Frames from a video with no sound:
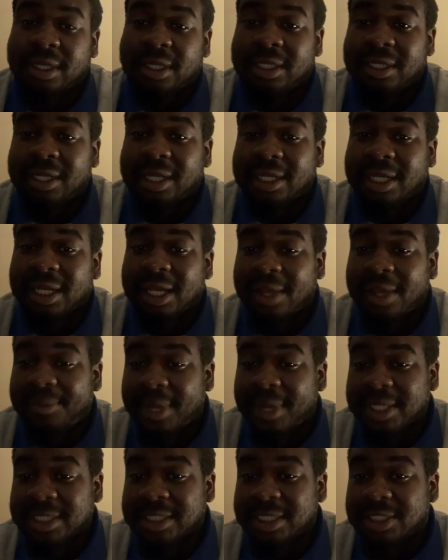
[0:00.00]
Now, the
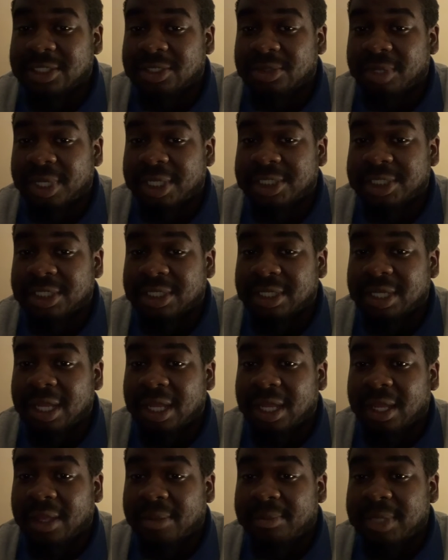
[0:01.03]
left-back situation,
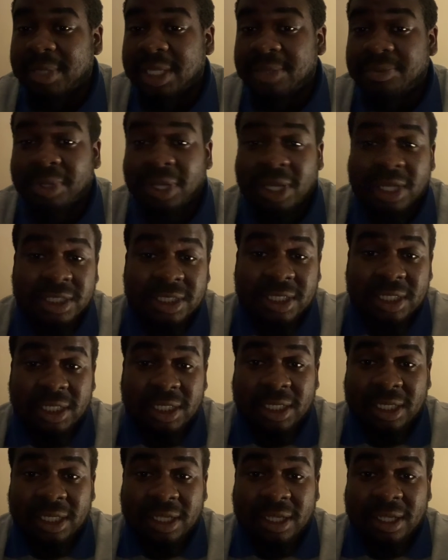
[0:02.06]
me
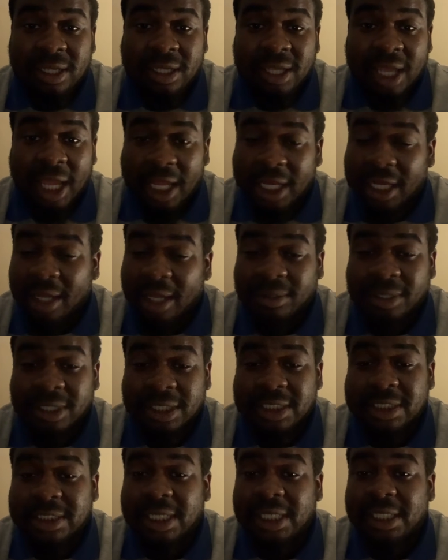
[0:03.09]
personally, and I'm going to
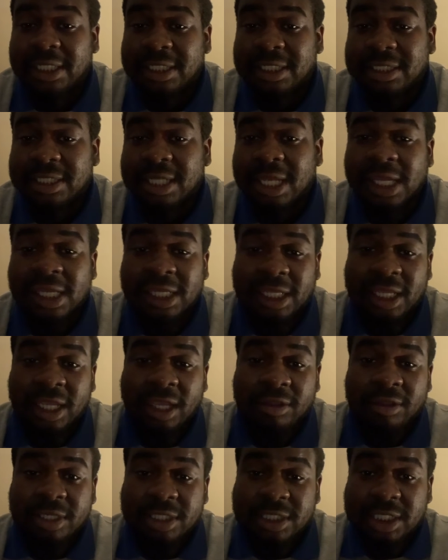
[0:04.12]
say this,
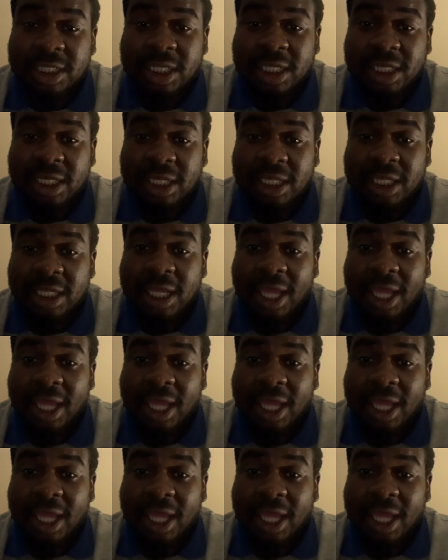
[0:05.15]
Kieran Tierney